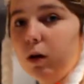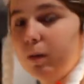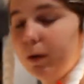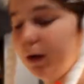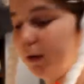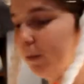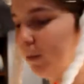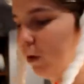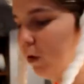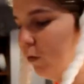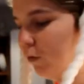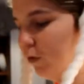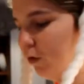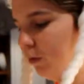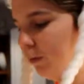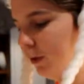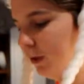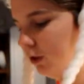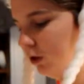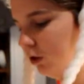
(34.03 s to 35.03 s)
a big bowl for
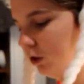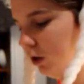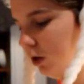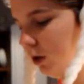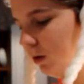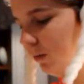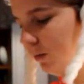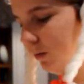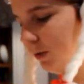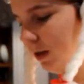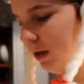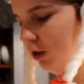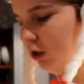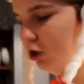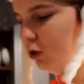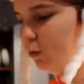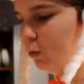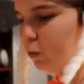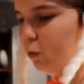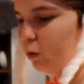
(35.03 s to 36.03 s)
your mixture and a
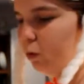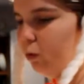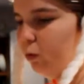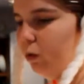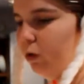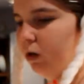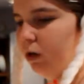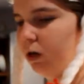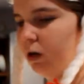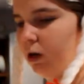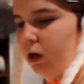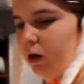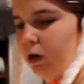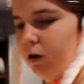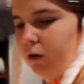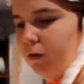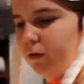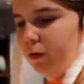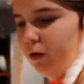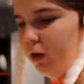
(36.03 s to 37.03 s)
spoon
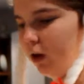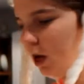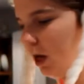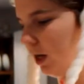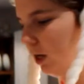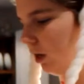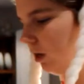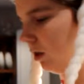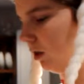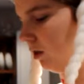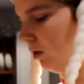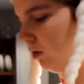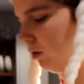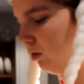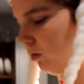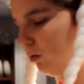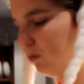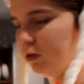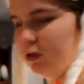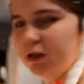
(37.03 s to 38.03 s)
for
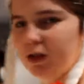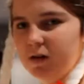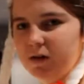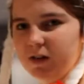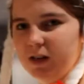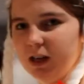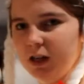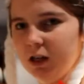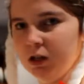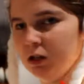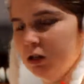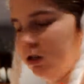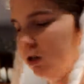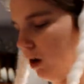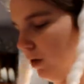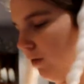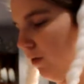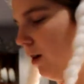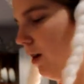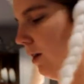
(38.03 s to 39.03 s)
sieving and
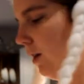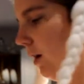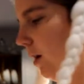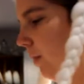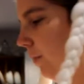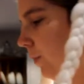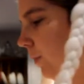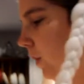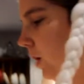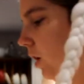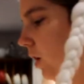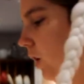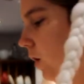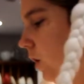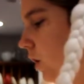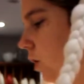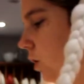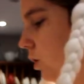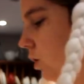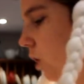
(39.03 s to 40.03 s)
stuff like that.
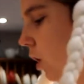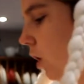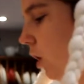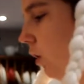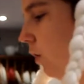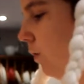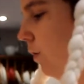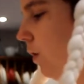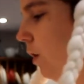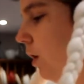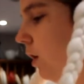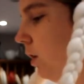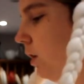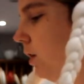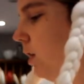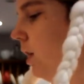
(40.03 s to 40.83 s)
So the first